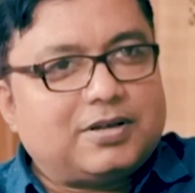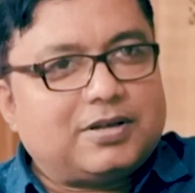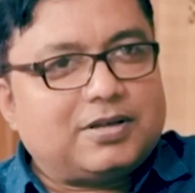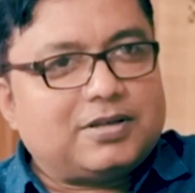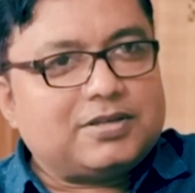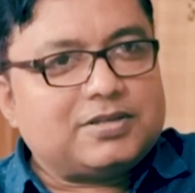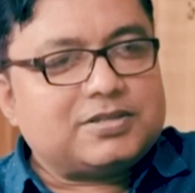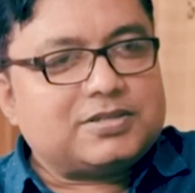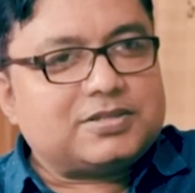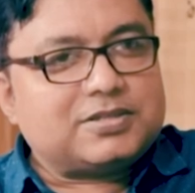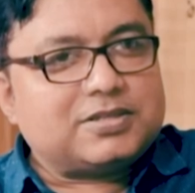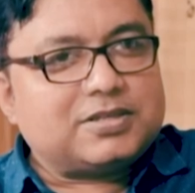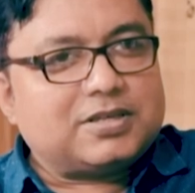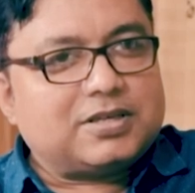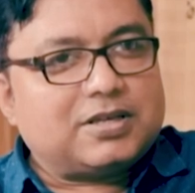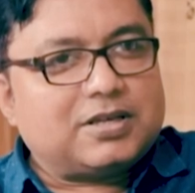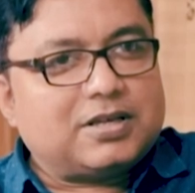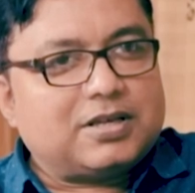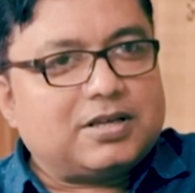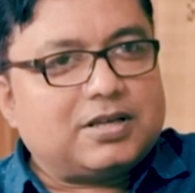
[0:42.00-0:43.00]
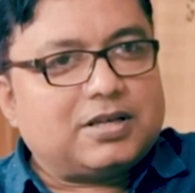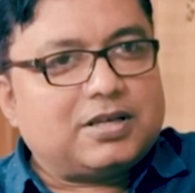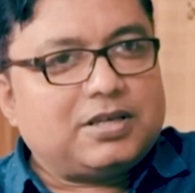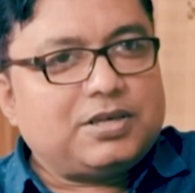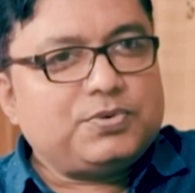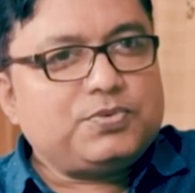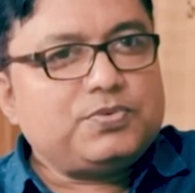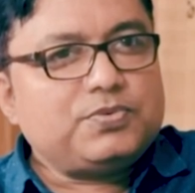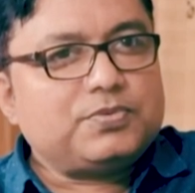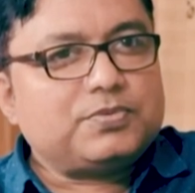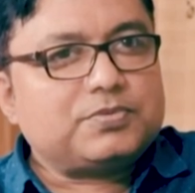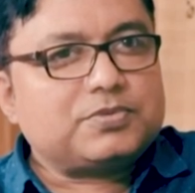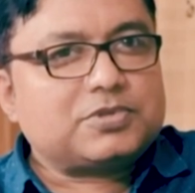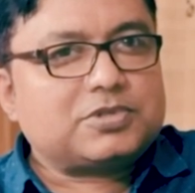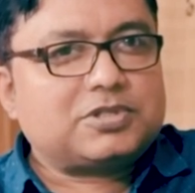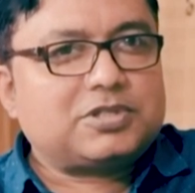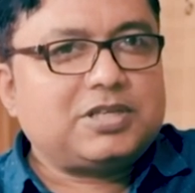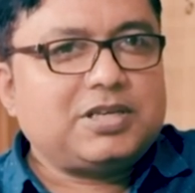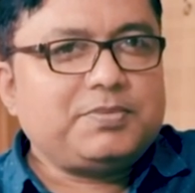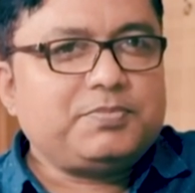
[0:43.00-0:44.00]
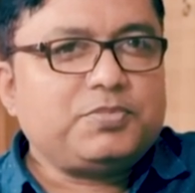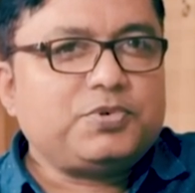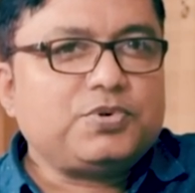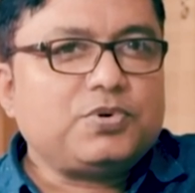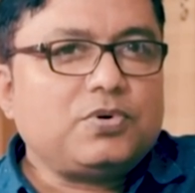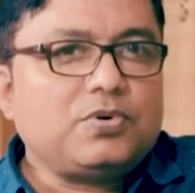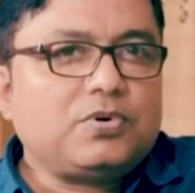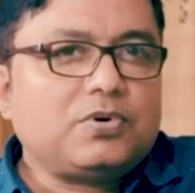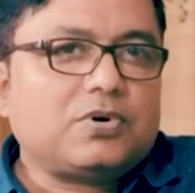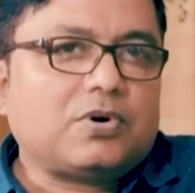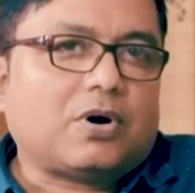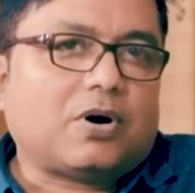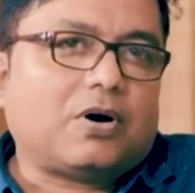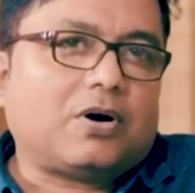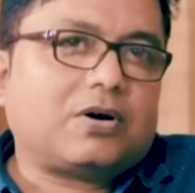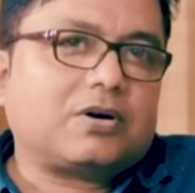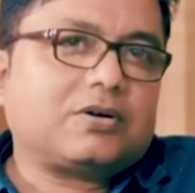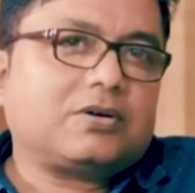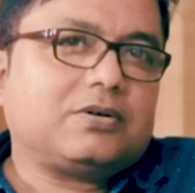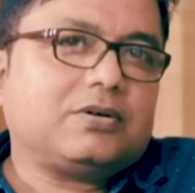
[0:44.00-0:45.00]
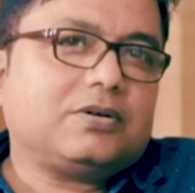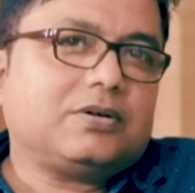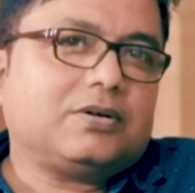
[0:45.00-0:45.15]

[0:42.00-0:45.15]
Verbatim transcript: is, you seem to hog